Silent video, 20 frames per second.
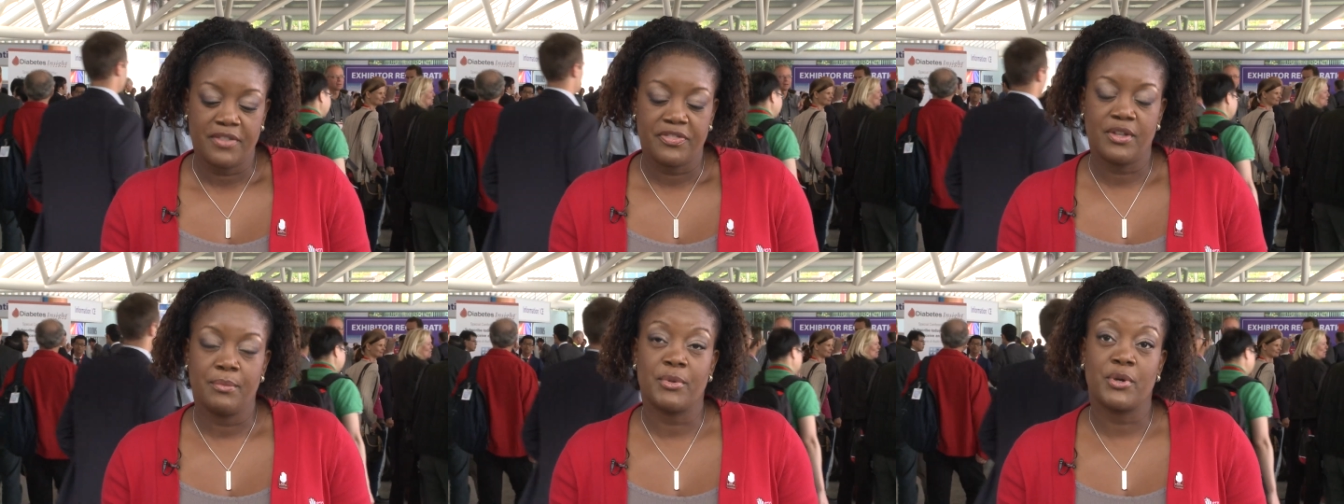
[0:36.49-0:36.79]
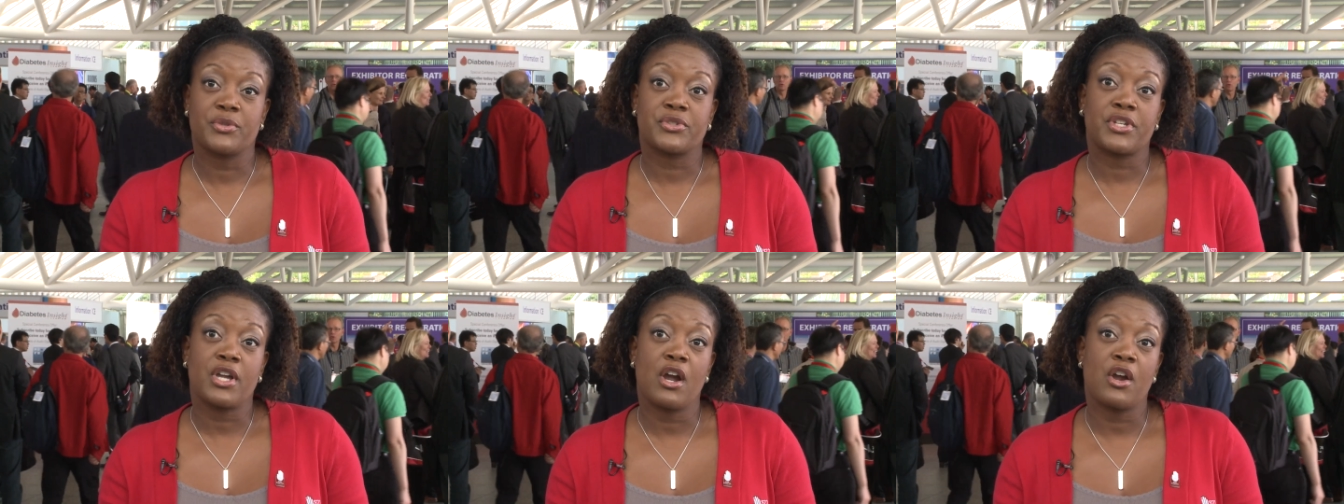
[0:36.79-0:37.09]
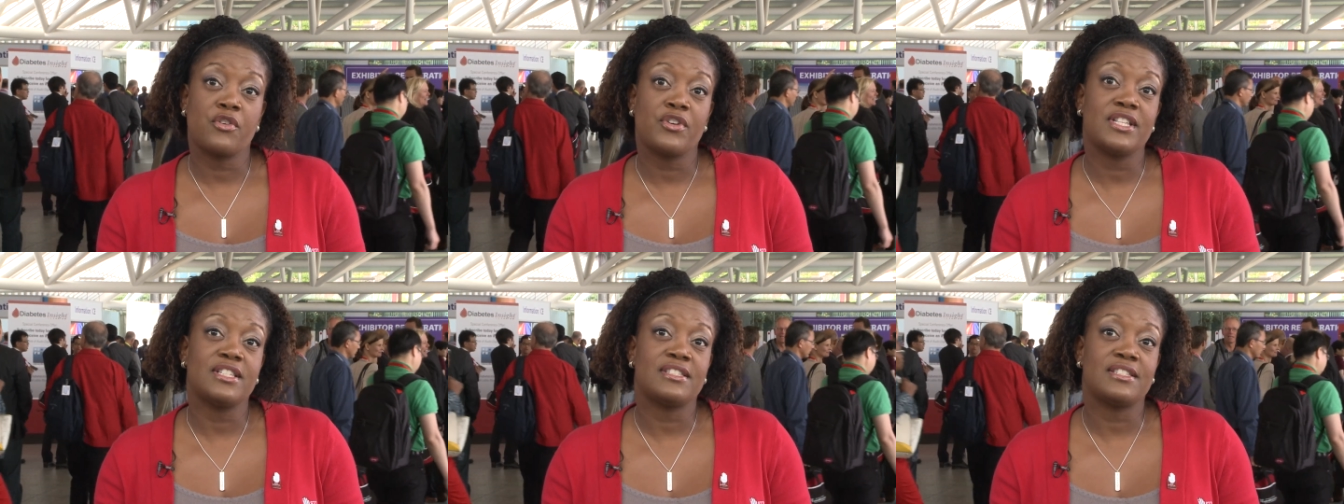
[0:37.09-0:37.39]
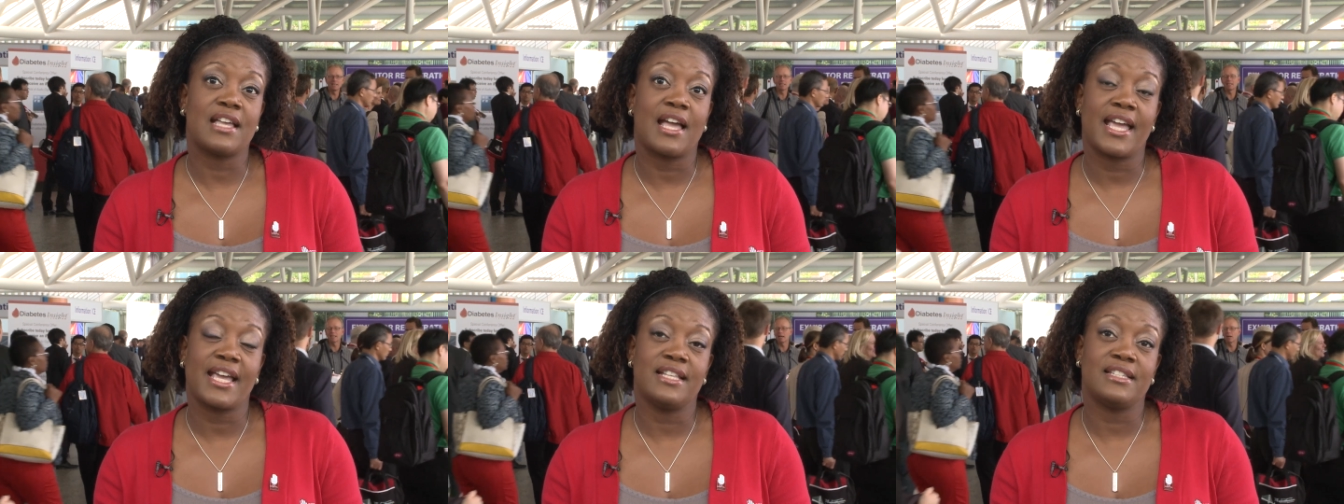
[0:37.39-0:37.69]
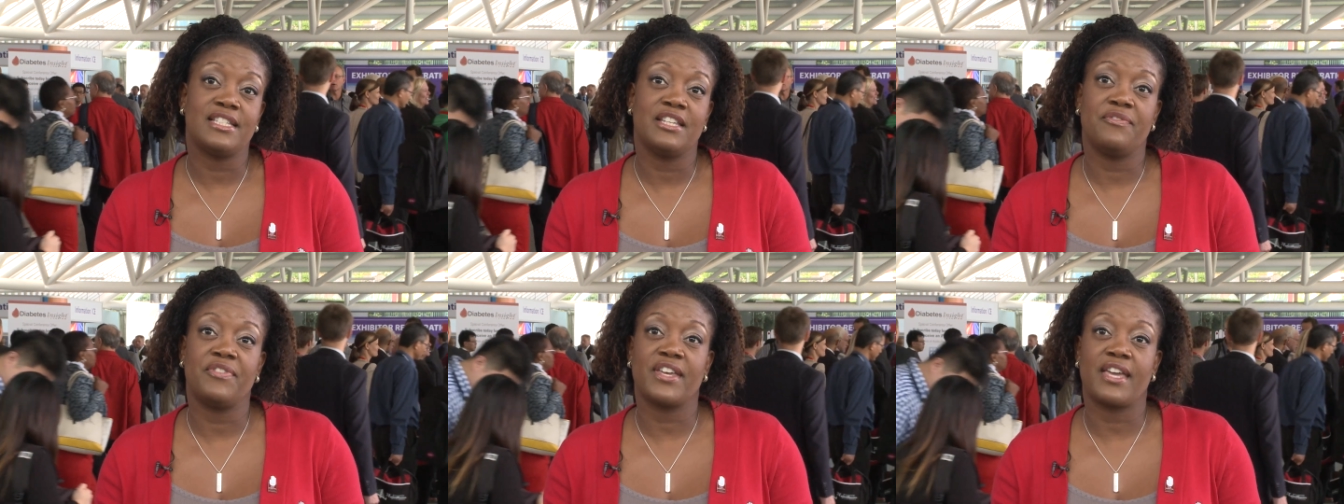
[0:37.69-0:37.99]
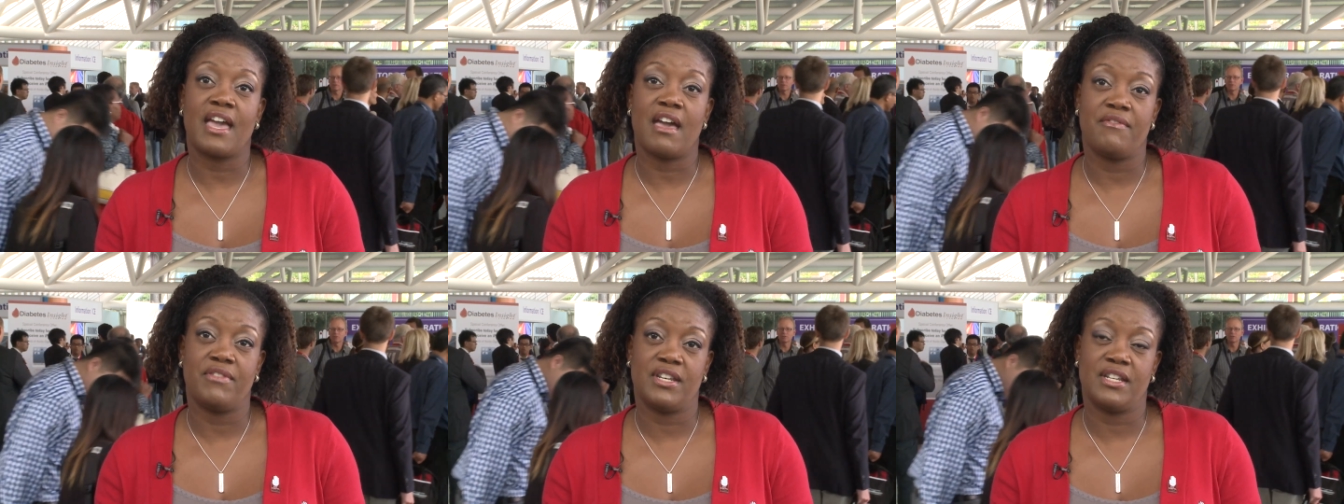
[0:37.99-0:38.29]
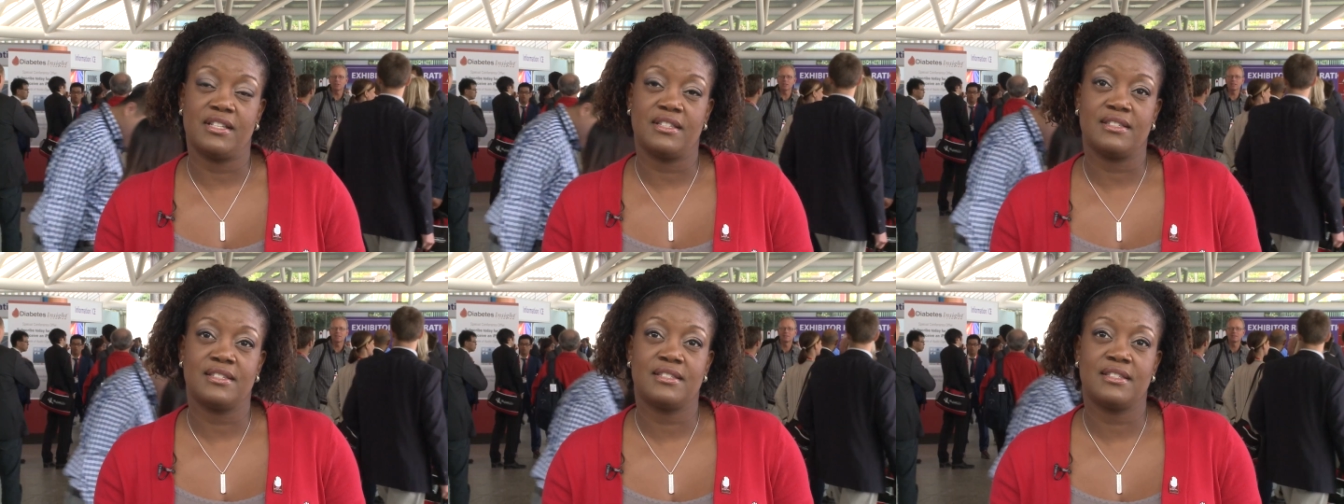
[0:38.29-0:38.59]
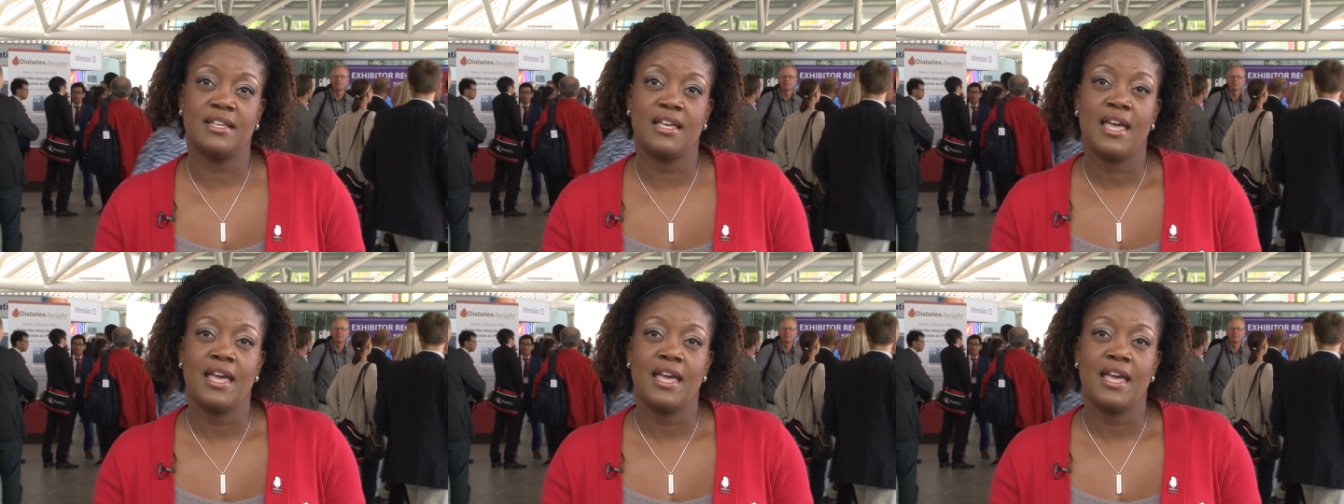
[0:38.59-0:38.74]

the most current scientific evidence